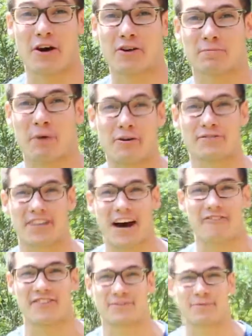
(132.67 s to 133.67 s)
those post
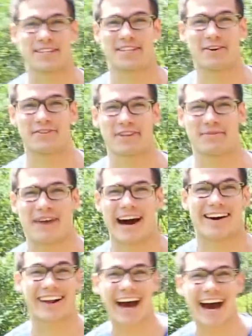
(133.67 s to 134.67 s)
office we told you about.